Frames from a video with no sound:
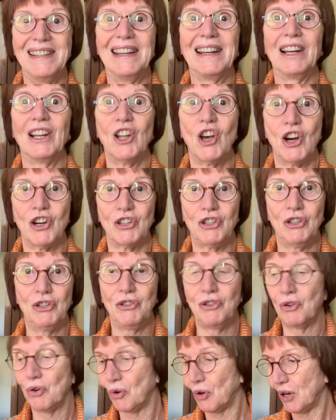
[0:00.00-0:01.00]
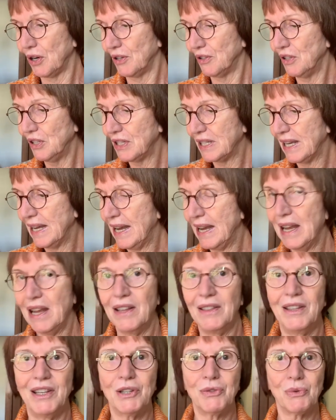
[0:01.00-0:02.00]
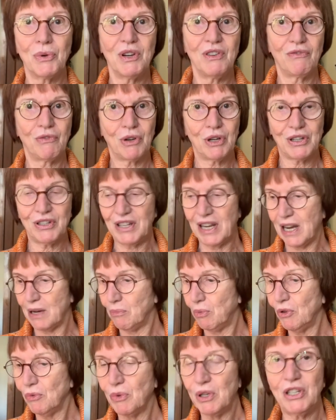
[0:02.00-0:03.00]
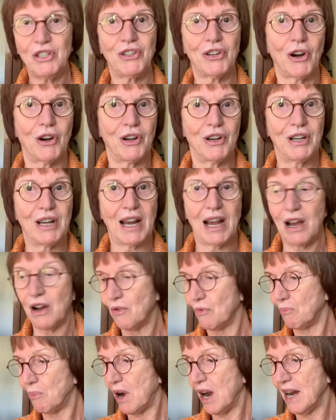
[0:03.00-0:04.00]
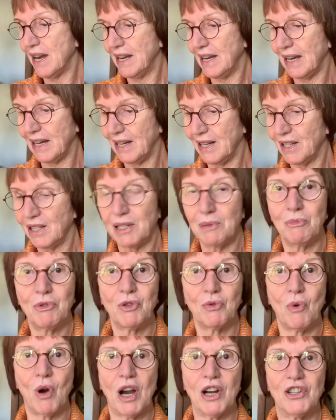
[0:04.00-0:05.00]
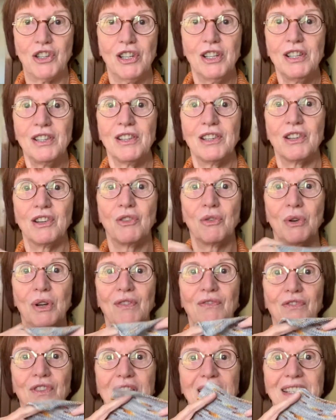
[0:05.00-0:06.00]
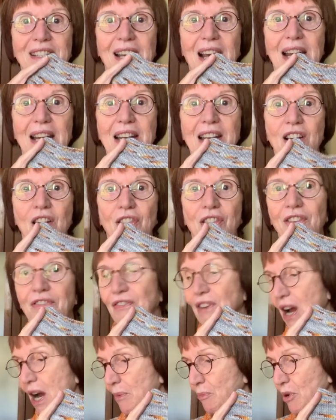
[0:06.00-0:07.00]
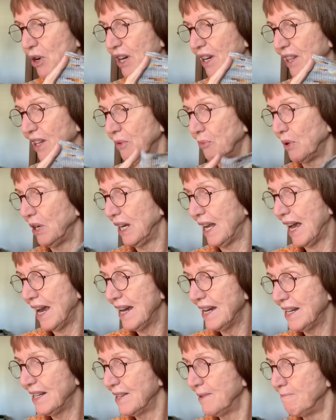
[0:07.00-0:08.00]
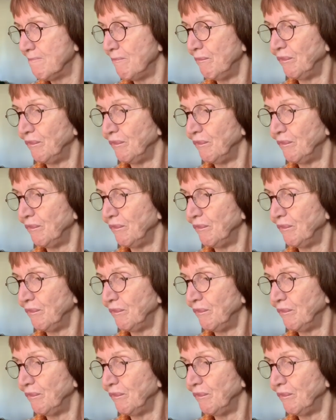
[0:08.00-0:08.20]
Knit along tutorials. This one, for example, we started out by knitting some swatches and deciding on the fabric that we liked.